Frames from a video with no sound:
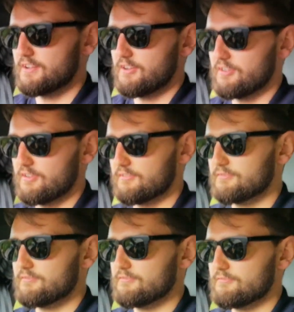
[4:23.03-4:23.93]
are
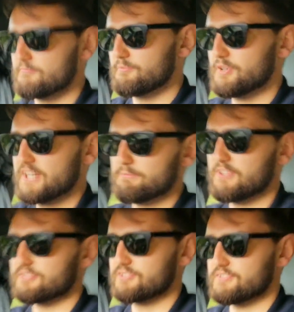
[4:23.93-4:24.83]
pretty
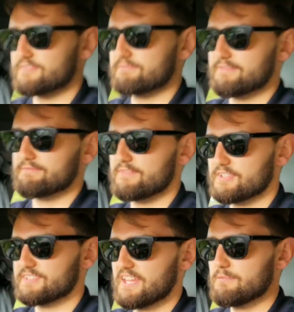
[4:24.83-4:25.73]
much the
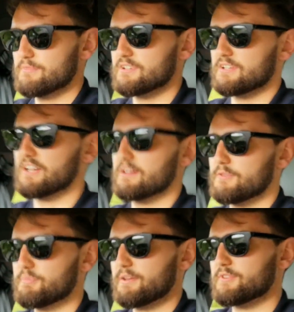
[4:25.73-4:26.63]
same.
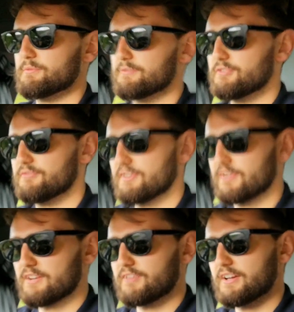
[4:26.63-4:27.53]
The BMW
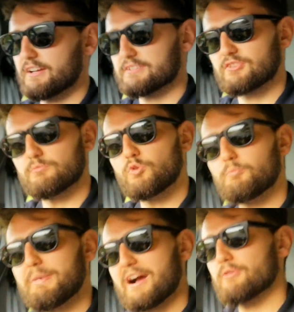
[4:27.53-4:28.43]
M235i has got more
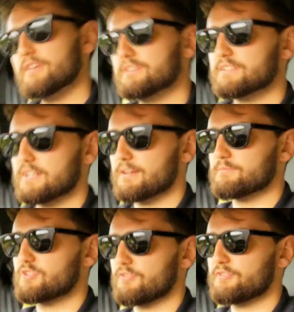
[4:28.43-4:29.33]
power,
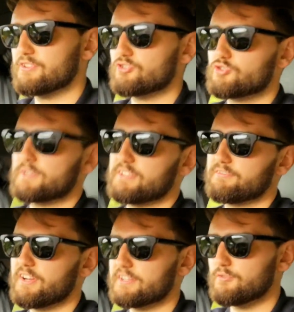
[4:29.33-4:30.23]
it's got
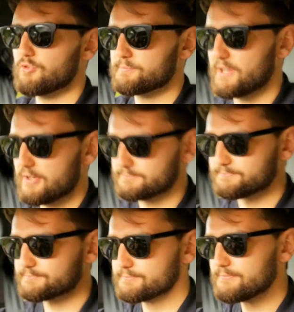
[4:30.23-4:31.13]
325 horsepower,
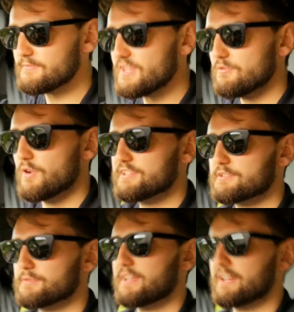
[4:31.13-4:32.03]
whereas
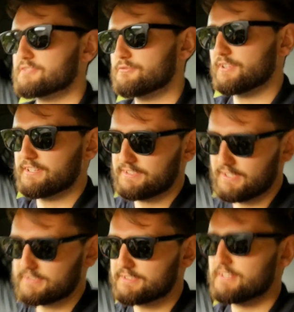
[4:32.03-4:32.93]
this one has
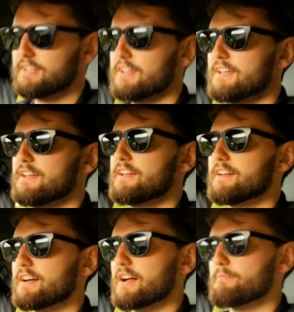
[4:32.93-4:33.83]
296.
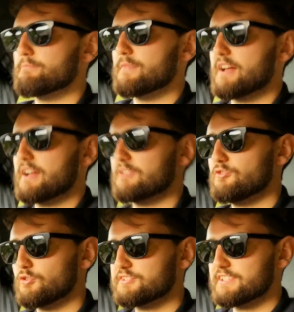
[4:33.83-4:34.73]

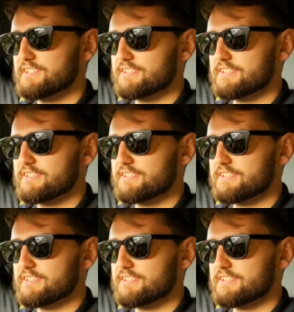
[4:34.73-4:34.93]
0 to 60